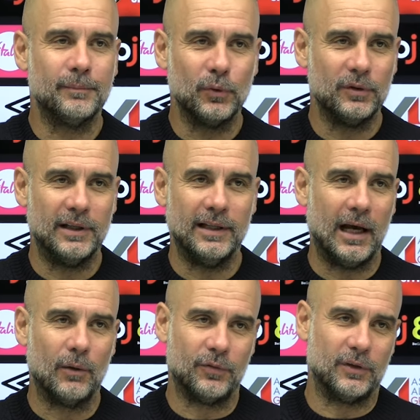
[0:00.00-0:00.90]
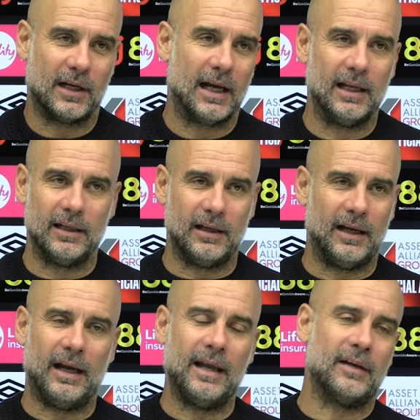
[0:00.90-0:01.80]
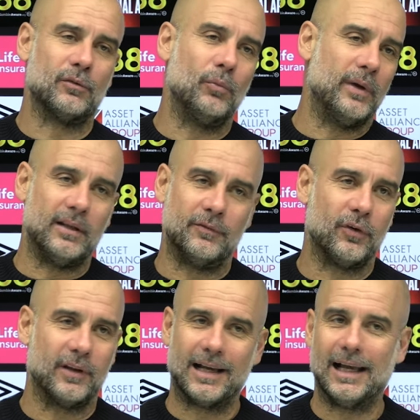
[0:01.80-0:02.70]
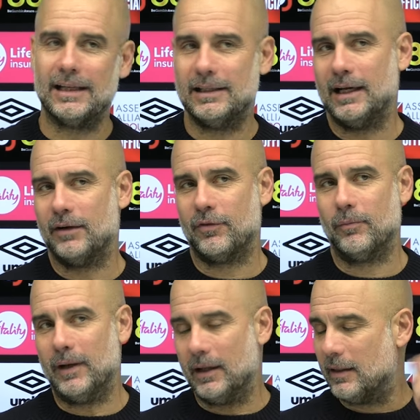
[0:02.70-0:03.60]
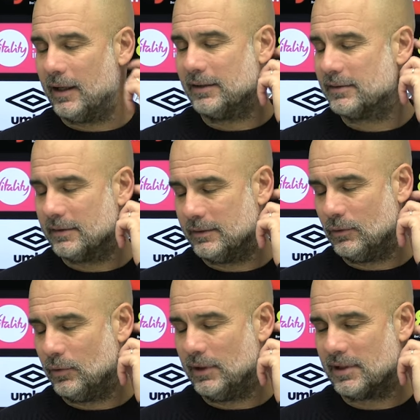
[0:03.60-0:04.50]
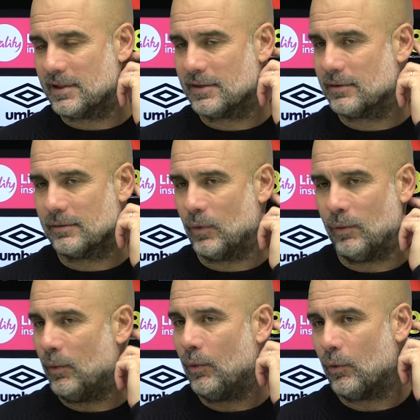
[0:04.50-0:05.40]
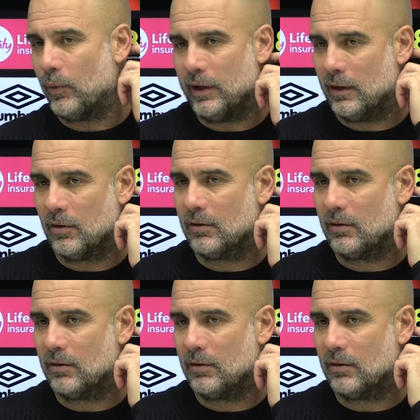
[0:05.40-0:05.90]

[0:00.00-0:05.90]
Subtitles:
put the noun for the calendar. I ask women for the calendar for many things during the season when we were winning.